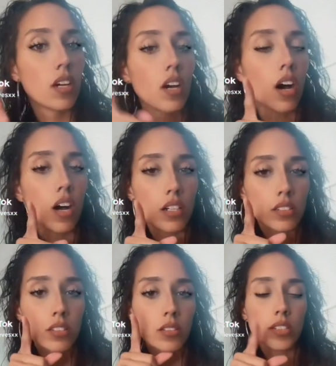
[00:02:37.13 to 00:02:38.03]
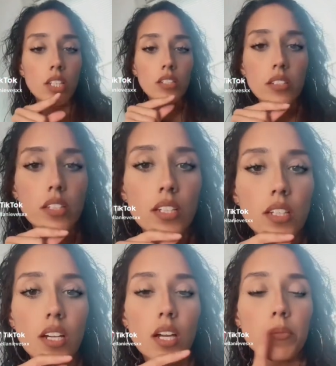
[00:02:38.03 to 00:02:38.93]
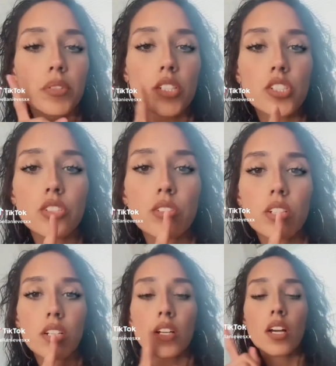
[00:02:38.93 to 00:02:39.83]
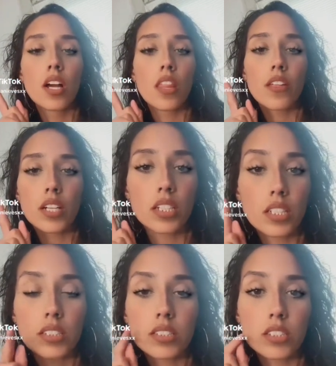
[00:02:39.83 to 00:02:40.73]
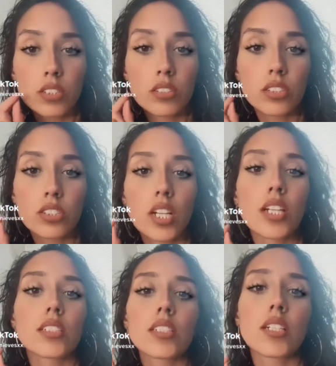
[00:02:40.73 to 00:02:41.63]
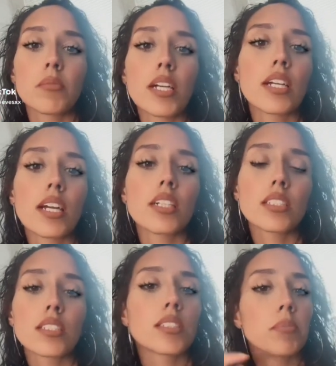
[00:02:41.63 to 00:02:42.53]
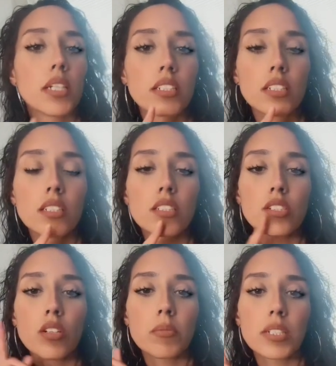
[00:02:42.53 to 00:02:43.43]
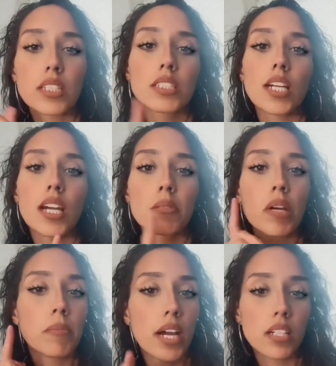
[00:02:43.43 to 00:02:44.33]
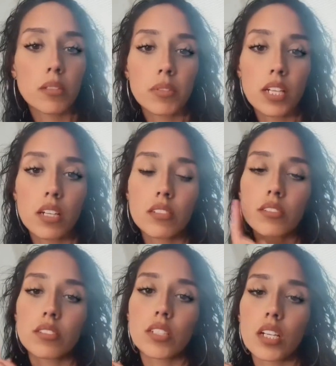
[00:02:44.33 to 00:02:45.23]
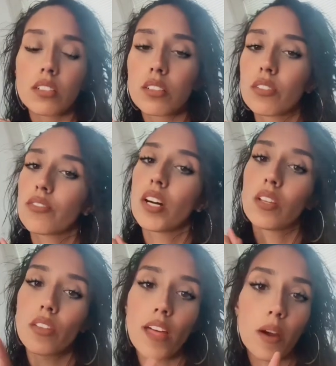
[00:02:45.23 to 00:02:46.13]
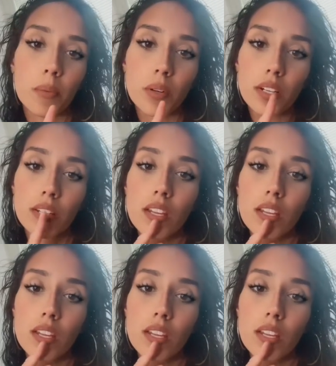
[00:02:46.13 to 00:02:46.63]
Also, another thing, I'm pretty sure they're going to continue to try to get my account suspended. So I'm going to tag my backup account so y'all can go follow that one.